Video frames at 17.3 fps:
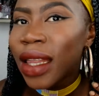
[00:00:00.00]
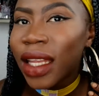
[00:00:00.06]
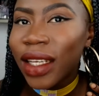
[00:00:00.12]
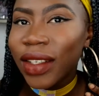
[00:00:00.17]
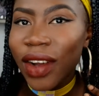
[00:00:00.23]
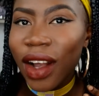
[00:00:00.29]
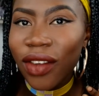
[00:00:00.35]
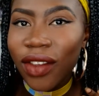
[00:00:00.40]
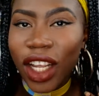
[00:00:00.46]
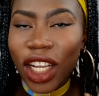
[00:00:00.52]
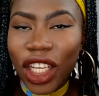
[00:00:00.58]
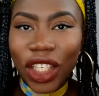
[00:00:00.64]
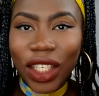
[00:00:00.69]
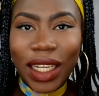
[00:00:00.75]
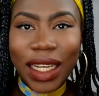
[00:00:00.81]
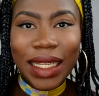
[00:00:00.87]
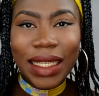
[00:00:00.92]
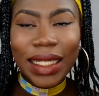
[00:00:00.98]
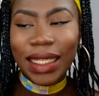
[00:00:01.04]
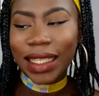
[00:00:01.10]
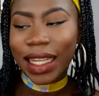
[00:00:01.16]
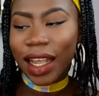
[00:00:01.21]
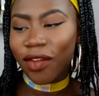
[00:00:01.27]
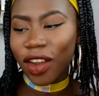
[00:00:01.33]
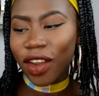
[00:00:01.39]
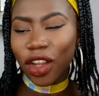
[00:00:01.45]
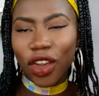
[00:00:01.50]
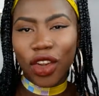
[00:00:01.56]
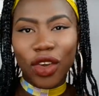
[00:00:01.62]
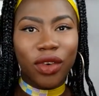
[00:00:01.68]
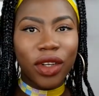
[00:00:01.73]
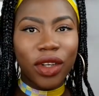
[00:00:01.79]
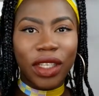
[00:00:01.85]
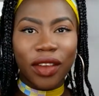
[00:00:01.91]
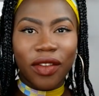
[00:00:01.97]
The foundation is
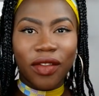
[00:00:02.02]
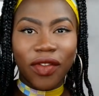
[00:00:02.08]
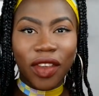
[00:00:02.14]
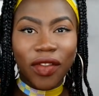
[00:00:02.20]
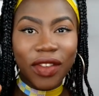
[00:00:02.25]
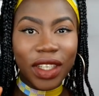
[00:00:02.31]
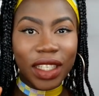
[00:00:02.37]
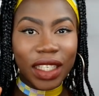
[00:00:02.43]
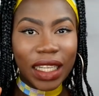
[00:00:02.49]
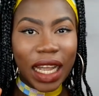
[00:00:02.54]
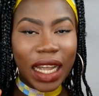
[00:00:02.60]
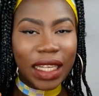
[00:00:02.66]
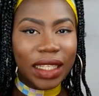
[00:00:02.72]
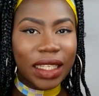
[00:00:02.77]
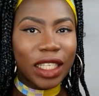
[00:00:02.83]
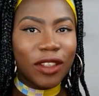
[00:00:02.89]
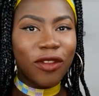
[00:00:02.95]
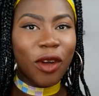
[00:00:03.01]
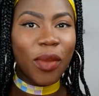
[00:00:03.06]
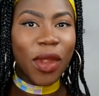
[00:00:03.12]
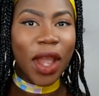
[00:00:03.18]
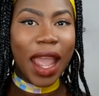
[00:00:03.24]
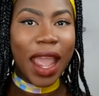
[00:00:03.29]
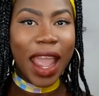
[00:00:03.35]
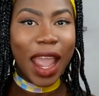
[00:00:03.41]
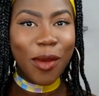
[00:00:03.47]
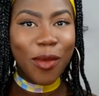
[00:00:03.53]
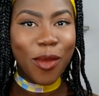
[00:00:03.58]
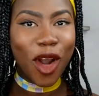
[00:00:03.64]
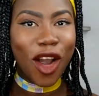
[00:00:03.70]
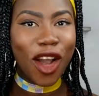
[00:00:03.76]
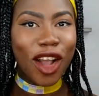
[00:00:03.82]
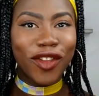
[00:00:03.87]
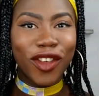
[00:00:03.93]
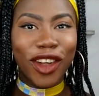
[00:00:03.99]
€7.50. It's from the
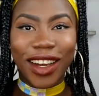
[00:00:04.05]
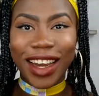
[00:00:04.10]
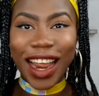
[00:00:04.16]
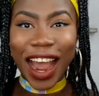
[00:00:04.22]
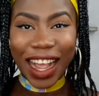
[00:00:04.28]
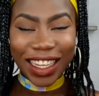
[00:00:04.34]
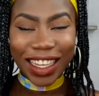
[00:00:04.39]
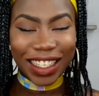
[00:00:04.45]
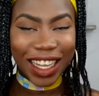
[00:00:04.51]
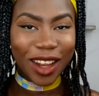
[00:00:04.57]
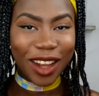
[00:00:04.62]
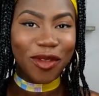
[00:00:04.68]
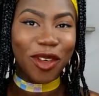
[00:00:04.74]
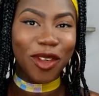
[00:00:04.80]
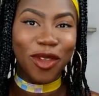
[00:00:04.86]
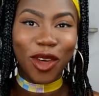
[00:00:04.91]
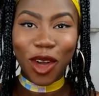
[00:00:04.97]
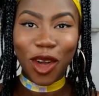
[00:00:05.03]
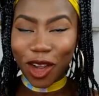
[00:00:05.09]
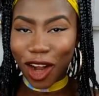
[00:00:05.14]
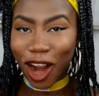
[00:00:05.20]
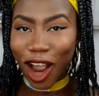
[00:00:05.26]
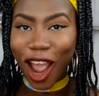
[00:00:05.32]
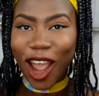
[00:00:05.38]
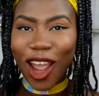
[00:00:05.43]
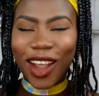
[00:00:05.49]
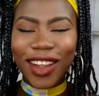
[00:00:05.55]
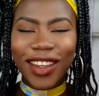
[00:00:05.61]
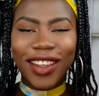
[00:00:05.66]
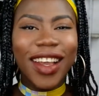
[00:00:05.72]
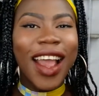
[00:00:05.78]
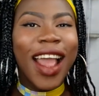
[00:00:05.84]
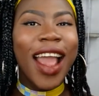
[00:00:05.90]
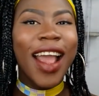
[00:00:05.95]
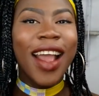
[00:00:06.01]
Hammer for dark skin, for donkere
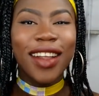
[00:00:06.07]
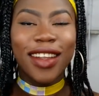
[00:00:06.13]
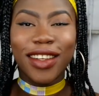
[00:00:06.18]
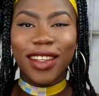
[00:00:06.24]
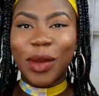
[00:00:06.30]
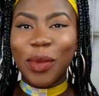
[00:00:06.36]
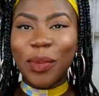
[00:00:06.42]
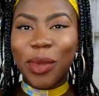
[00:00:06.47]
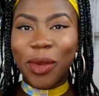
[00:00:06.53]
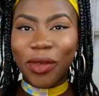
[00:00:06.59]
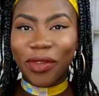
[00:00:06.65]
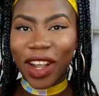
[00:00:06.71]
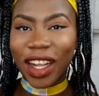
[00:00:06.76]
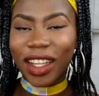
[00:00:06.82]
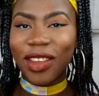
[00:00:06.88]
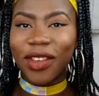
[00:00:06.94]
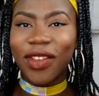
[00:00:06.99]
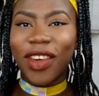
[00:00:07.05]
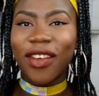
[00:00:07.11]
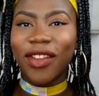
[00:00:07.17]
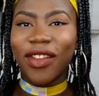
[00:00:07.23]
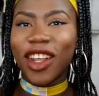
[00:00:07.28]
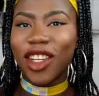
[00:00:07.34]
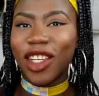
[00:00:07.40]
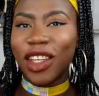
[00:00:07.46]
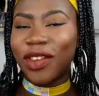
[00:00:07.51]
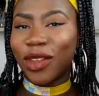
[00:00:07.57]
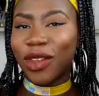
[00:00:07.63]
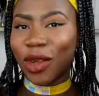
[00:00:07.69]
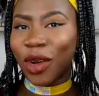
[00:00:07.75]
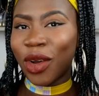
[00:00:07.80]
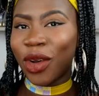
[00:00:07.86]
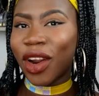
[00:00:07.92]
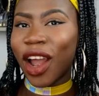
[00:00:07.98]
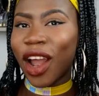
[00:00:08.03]
huid. It's a perfect foundation from
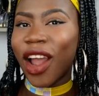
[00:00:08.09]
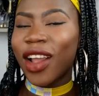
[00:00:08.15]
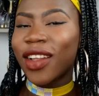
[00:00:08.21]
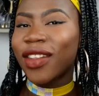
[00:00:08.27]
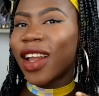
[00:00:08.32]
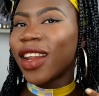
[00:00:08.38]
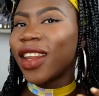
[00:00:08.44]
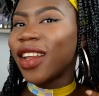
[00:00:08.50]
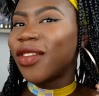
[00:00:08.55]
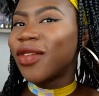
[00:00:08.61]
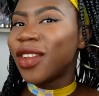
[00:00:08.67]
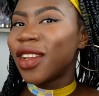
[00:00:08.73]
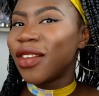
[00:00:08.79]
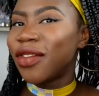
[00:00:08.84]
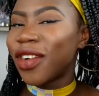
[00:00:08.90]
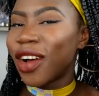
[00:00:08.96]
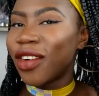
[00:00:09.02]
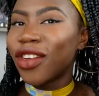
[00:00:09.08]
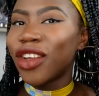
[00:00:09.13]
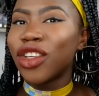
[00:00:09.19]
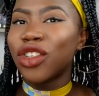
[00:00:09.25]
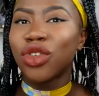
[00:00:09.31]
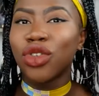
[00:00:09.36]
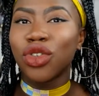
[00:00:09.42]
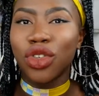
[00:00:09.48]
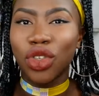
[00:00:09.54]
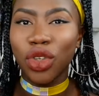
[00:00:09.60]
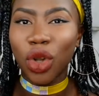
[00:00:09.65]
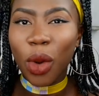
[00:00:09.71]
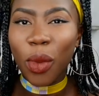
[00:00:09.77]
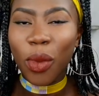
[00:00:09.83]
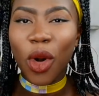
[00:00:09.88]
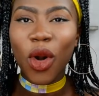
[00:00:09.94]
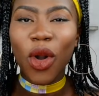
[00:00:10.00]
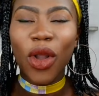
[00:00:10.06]
donkere huid, and from the foundation
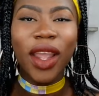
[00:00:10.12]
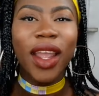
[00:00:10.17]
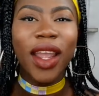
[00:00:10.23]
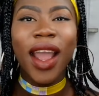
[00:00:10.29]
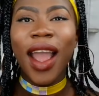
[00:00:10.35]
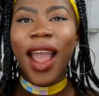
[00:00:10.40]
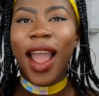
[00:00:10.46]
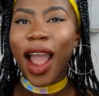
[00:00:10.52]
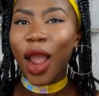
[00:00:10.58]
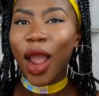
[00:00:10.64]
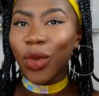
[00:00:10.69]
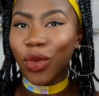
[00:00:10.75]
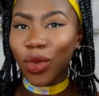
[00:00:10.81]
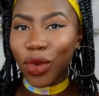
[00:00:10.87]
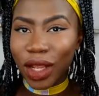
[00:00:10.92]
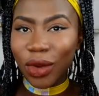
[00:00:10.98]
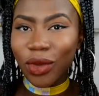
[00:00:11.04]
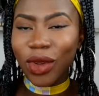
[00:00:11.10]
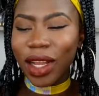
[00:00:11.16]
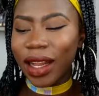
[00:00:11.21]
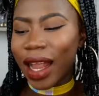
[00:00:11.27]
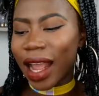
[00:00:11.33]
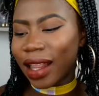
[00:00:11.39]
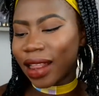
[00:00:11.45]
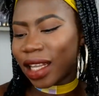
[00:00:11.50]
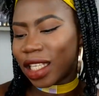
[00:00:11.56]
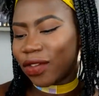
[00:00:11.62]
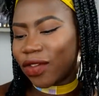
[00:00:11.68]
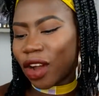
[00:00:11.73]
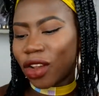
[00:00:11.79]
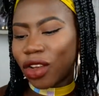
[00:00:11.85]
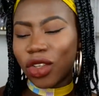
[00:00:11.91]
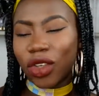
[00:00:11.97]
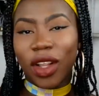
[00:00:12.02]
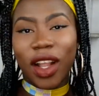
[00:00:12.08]
Zo Mooi. I really like this
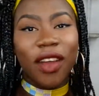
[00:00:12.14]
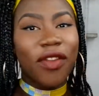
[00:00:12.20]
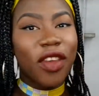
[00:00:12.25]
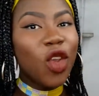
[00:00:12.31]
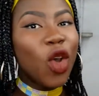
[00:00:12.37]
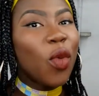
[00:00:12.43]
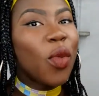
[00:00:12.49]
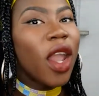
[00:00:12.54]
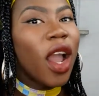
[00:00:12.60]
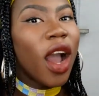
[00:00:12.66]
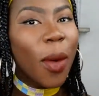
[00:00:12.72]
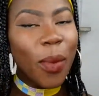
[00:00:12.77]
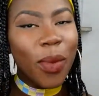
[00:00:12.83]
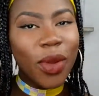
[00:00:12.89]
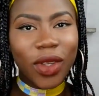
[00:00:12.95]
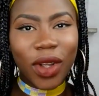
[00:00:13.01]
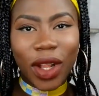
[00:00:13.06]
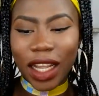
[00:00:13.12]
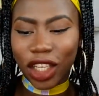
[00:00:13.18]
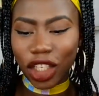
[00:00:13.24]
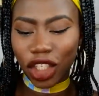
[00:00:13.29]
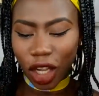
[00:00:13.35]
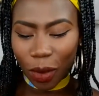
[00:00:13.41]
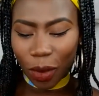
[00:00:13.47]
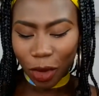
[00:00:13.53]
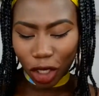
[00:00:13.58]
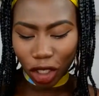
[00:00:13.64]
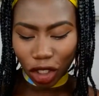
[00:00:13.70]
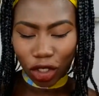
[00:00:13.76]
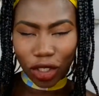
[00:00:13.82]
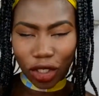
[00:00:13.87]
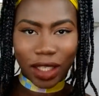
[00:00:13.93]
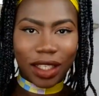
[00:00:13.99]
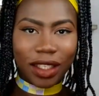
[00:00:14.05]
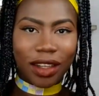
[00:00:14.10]
foundation. That video will be up, so let's jump
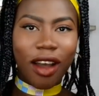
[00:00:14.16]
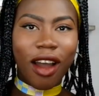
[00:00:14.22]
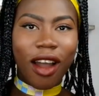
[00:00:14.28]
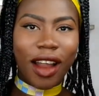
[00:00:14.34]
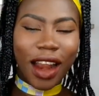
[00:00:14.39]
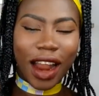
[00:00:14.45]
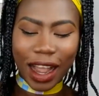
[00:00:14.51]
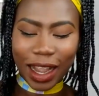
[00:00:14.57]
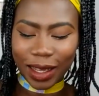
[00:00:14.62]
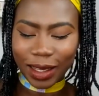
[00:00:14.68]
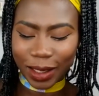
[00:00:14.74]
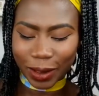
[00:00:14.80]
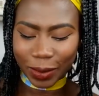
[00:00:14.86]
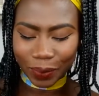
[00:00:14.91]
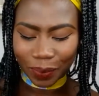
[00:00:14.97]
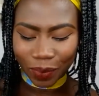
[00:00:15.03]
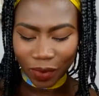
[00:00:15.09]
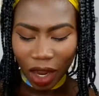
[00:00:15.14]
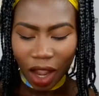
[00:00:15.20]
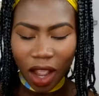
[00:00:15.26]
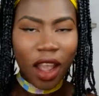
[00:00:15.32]
into this highlighting.